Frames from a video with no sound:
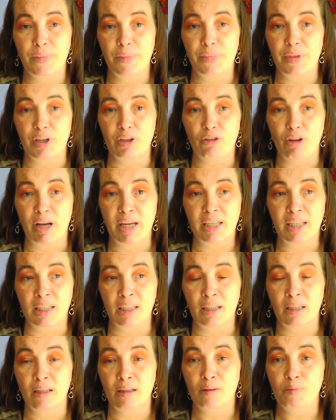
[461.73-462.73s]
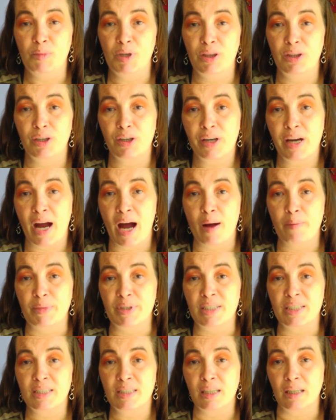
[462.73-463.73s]
they're liking them and they're
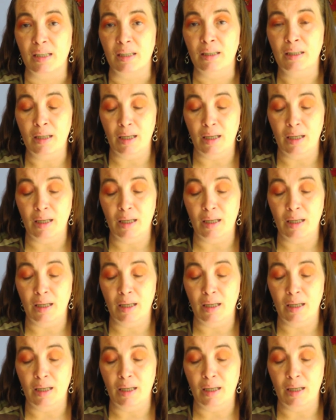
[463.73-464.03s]
commenting,